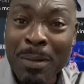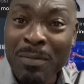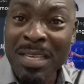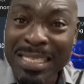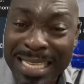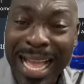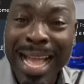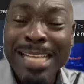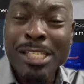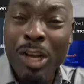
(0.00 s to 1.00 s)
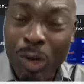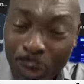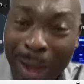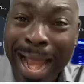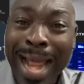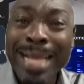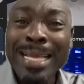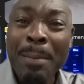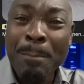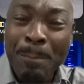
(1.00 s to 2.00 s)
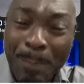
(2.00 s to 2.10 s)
of these guys cry and